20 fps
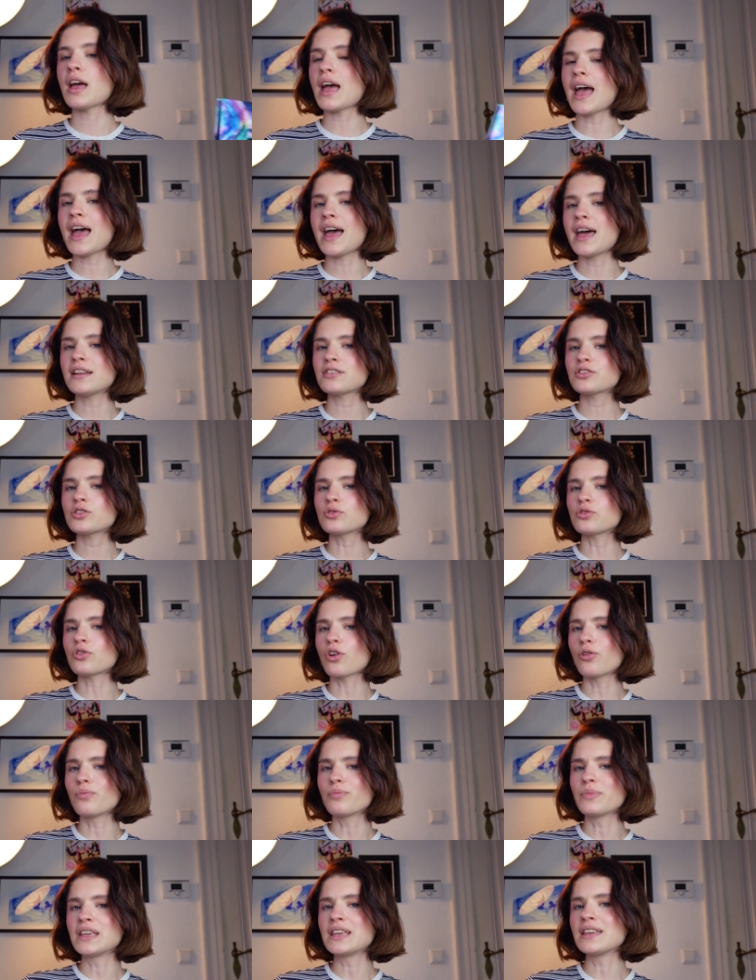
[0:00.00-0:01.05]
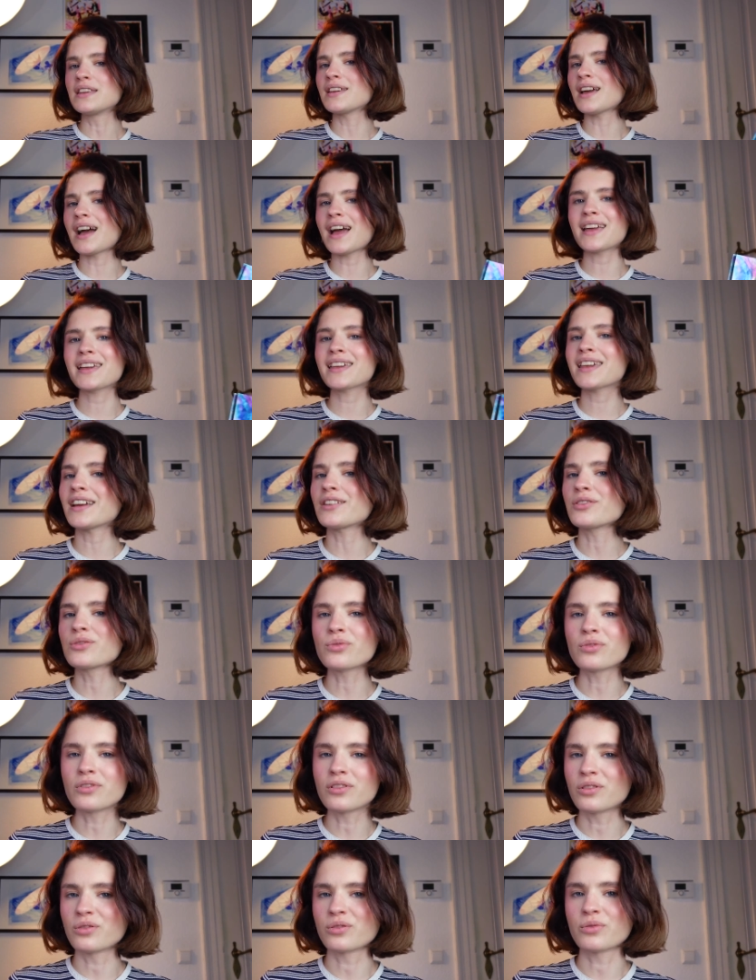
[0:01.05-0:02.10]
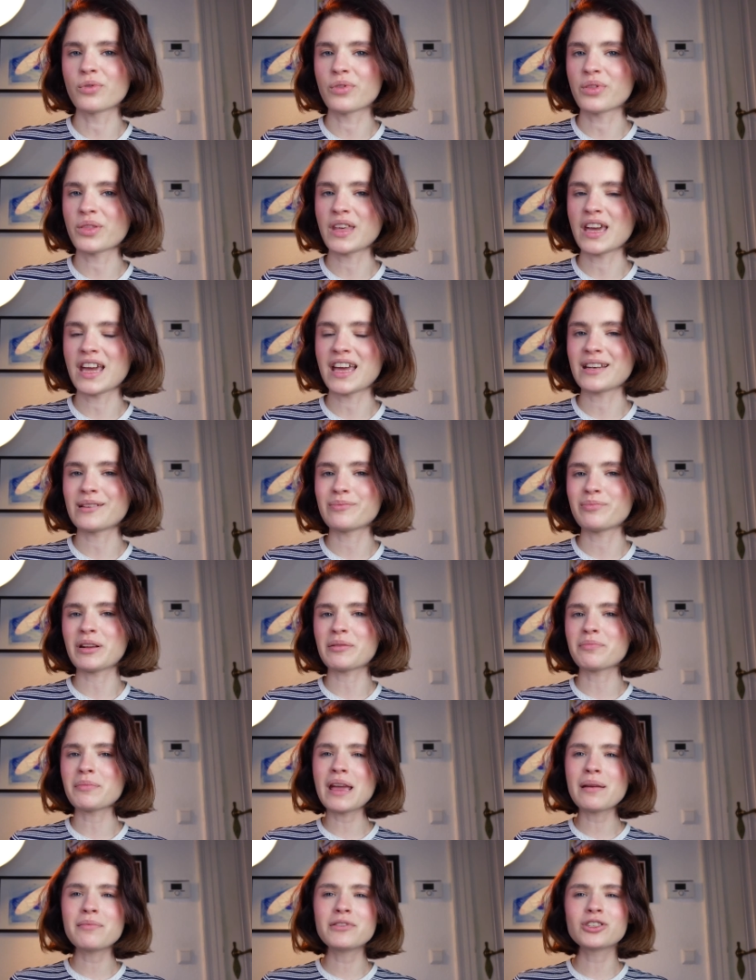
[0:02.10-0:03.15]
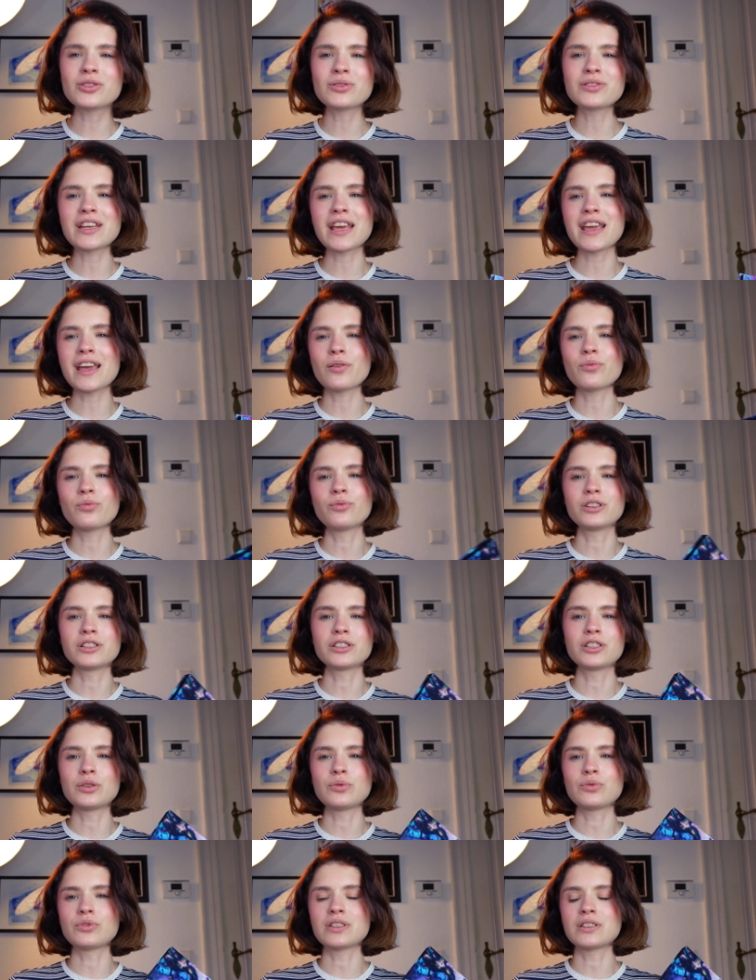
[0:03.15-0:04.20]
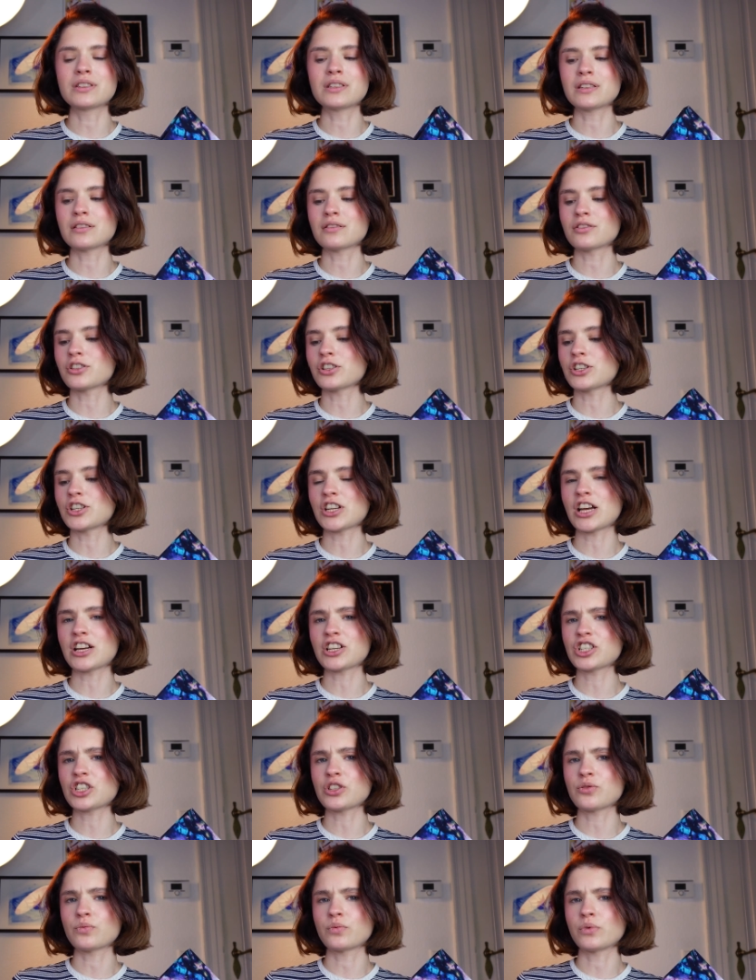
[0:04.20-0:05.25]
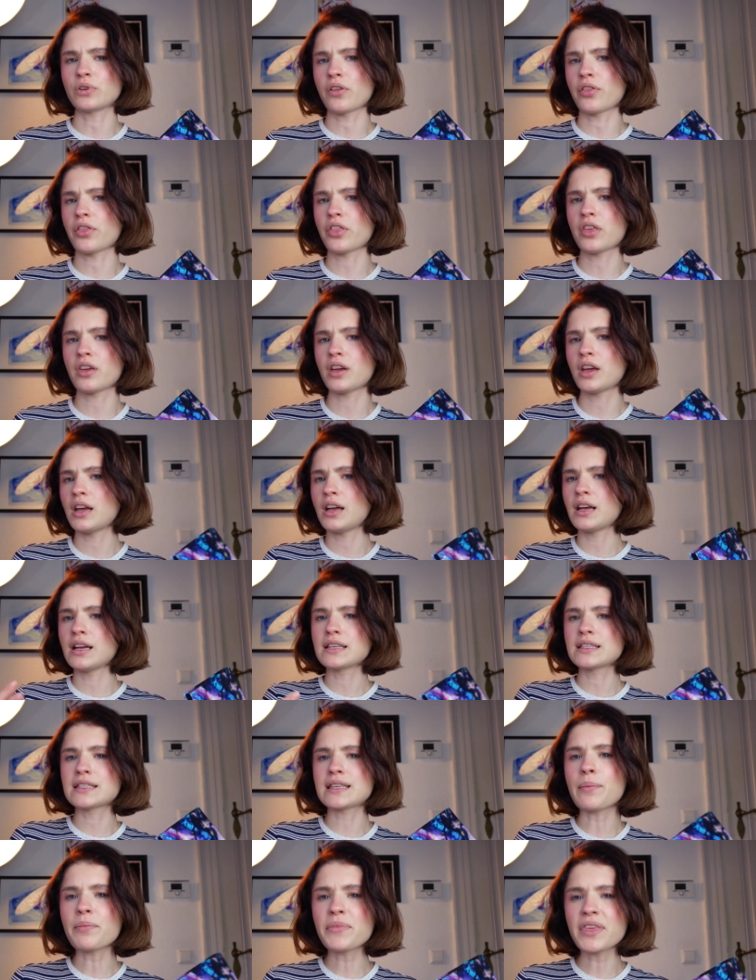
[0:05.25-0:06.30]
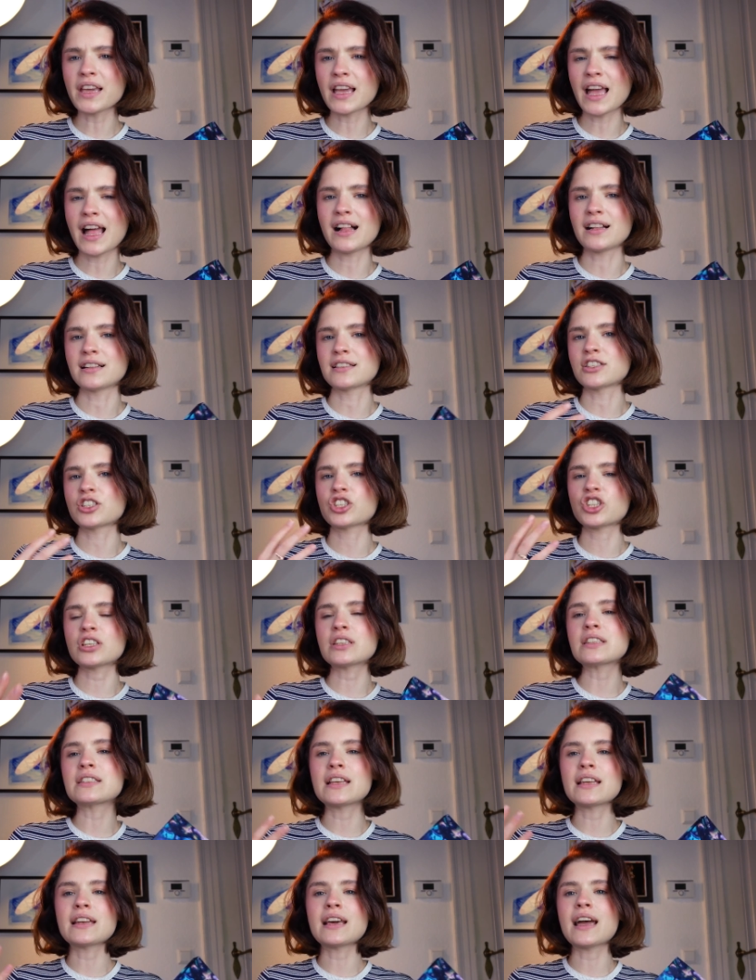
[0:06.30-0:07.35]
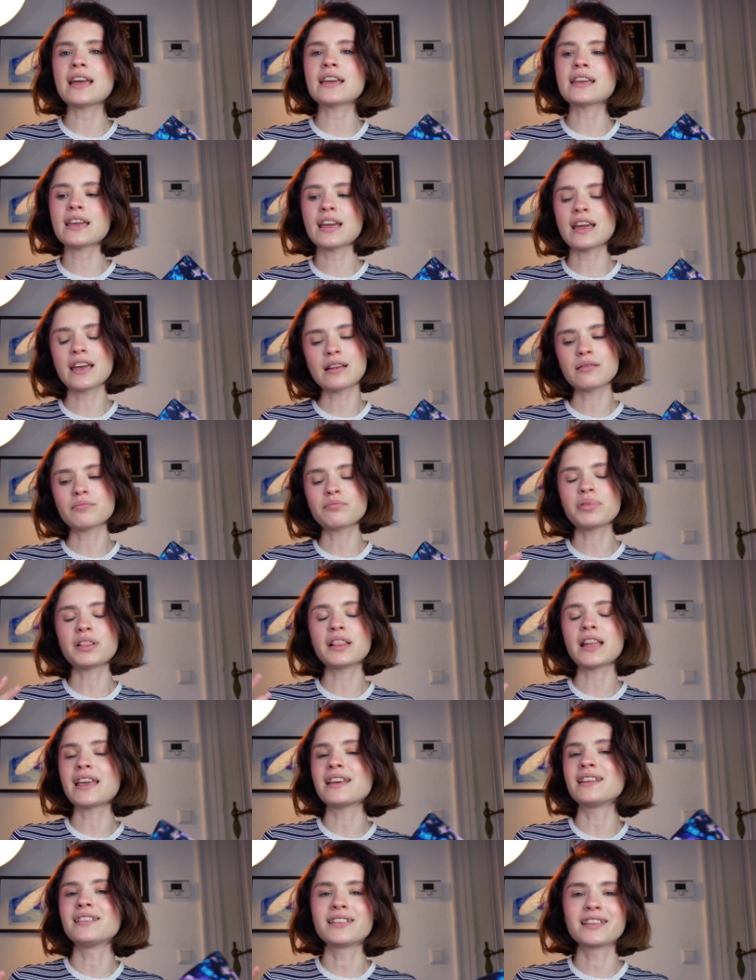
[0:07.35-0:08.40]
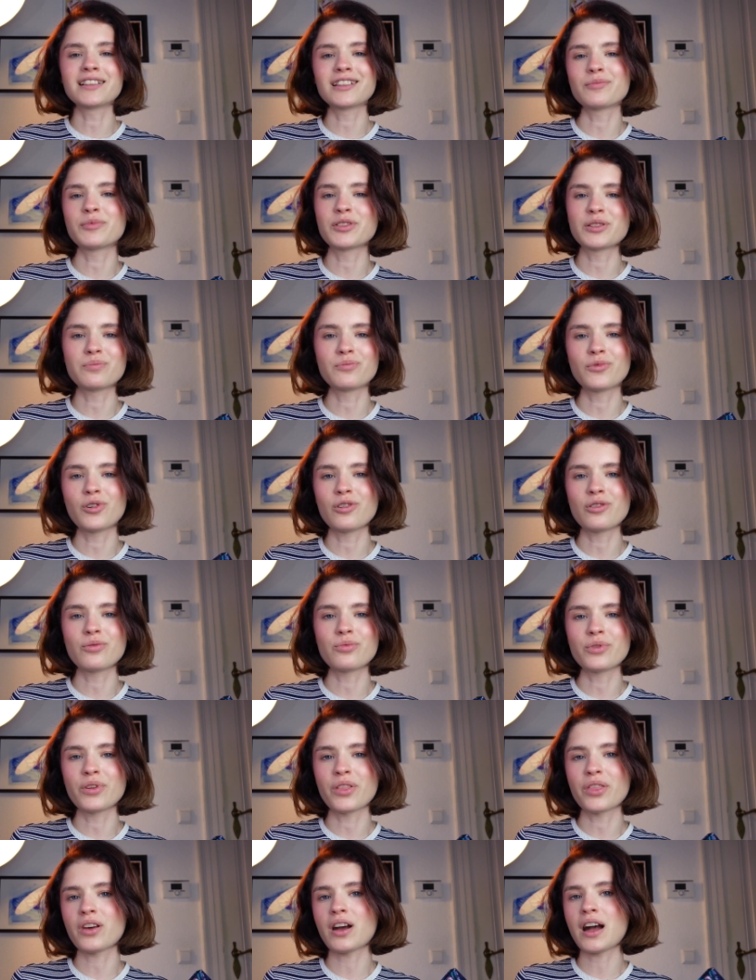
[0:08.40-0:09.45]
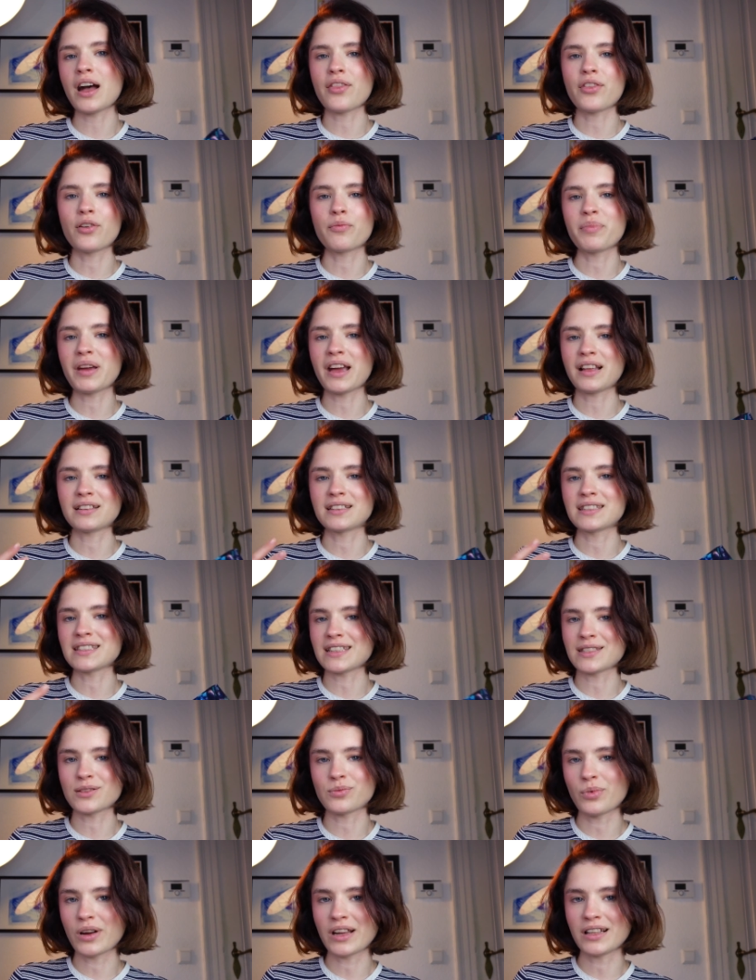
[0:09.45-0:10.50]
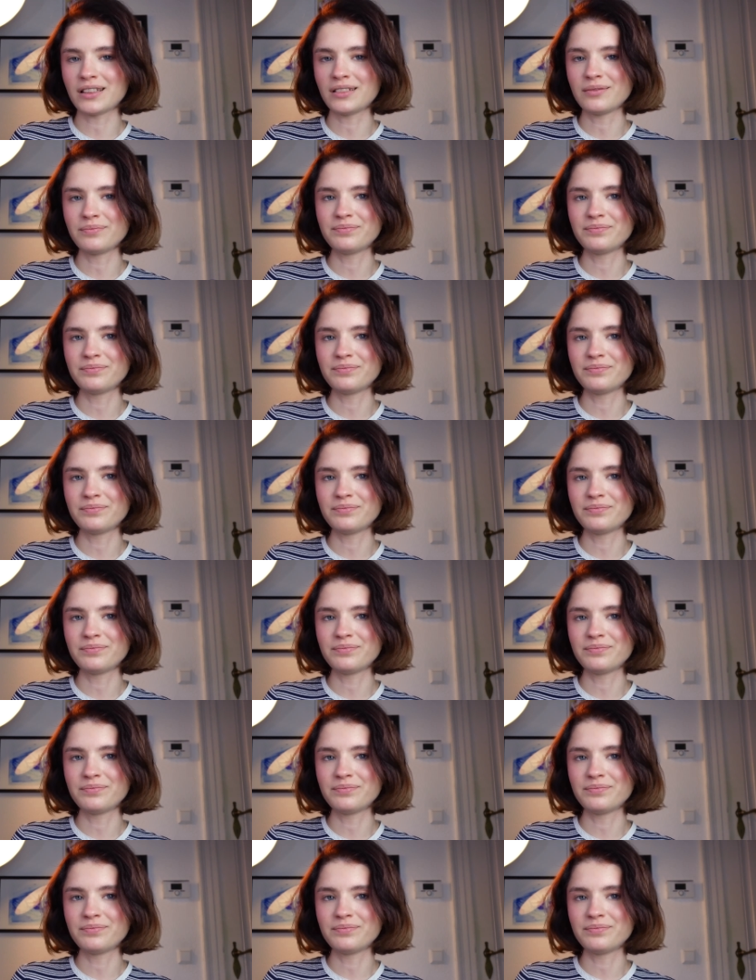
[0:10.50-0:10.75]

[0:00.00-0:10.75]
And you know me, I can do a look with that, but maybe today I will use it in conjunction with something else, just that I can play a little bit more with other palettes as well.